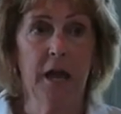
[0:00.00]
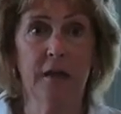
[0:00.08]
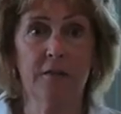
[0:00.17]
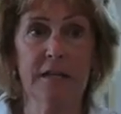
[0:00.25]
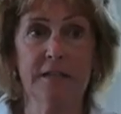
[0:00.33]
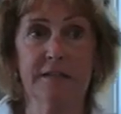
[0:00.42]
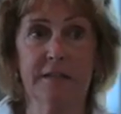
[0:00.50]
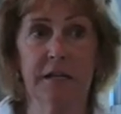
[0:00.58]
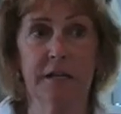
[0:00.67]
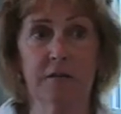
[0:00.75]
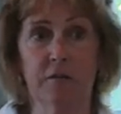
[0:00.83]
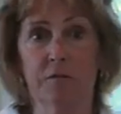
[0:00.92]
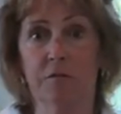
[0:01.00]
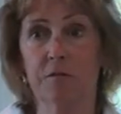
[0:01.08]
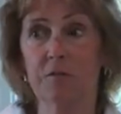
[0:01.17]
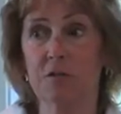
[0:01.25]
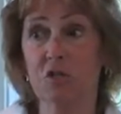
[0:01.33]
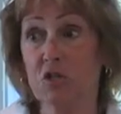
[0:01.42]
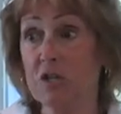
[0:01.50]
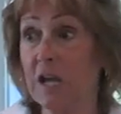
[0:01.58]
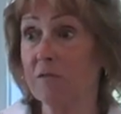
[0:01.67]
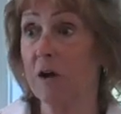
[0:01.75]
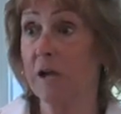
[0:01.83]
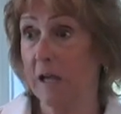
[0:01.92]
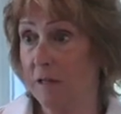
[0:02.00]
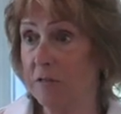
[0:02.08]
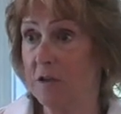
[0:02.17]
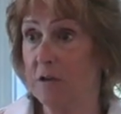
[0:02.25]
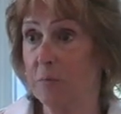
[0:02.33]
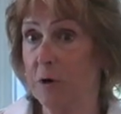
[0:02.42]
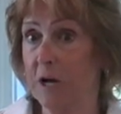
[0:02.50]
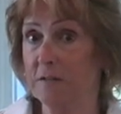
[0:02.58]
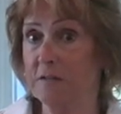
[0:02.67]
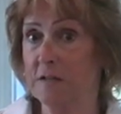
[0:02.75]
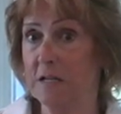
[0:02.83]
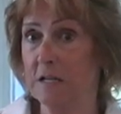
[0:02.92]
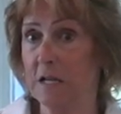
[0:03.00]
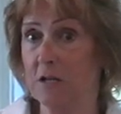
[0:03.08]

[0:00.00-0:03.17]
and they said, does she have a healthcare proxy?